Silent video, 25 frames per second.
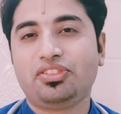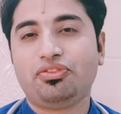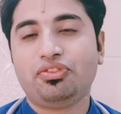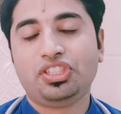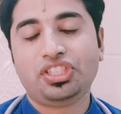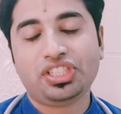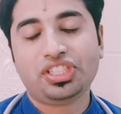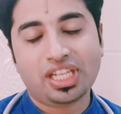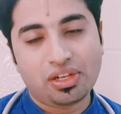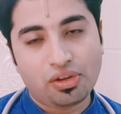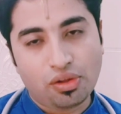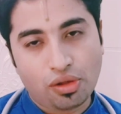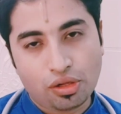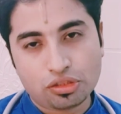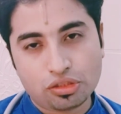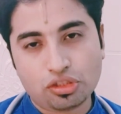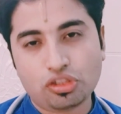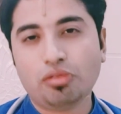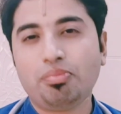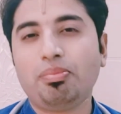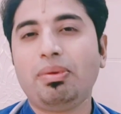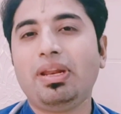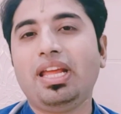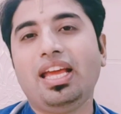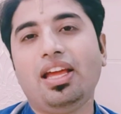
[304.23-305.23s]
which can also
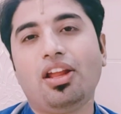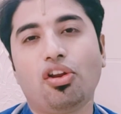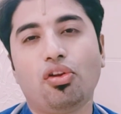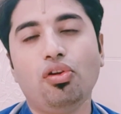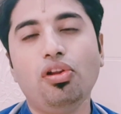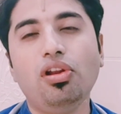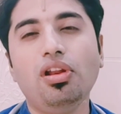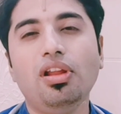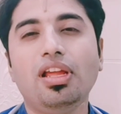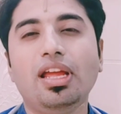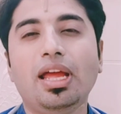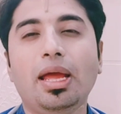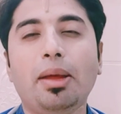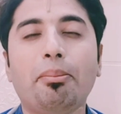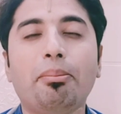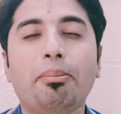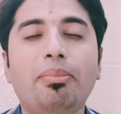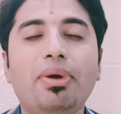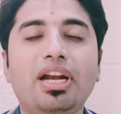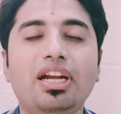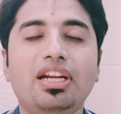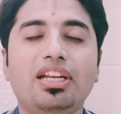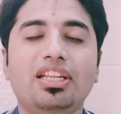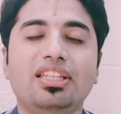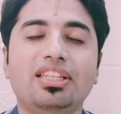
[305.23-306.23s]
play a role,
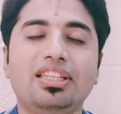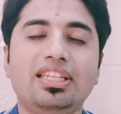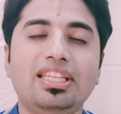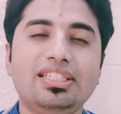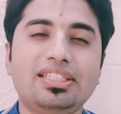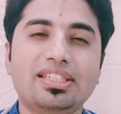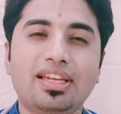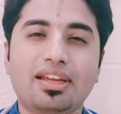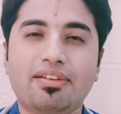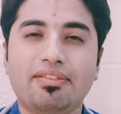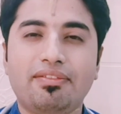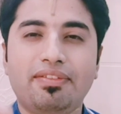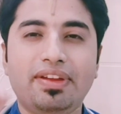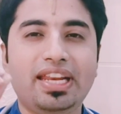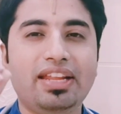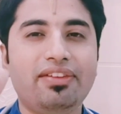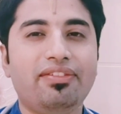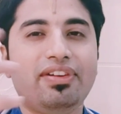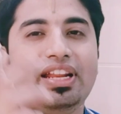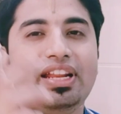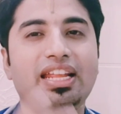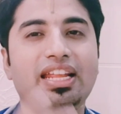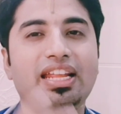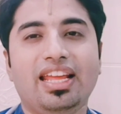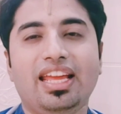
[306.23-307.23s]
but these are very
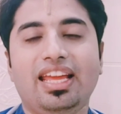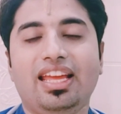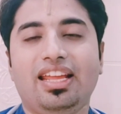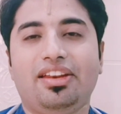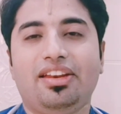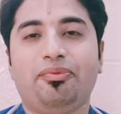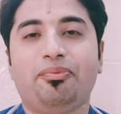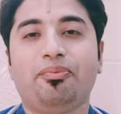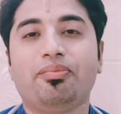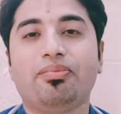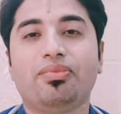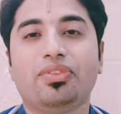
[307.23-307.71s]
very rare.